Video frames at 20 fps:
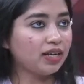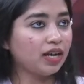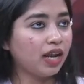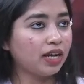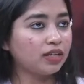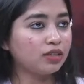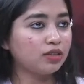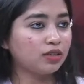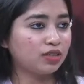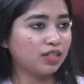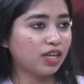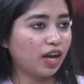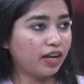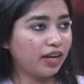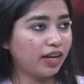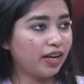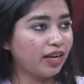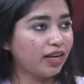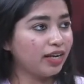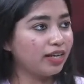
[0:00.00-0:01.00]
Like
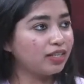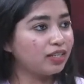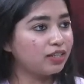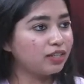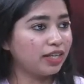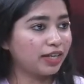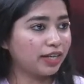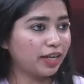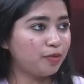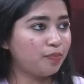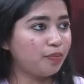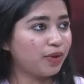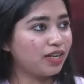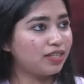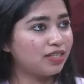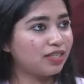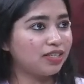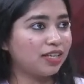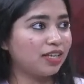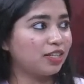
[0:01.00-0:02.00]
suddenly the ticket
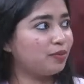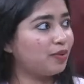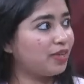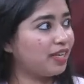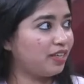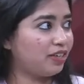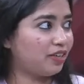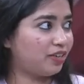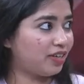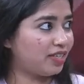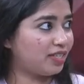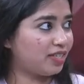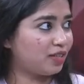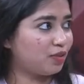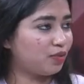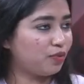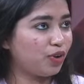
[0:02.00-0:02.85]
prices has been increases.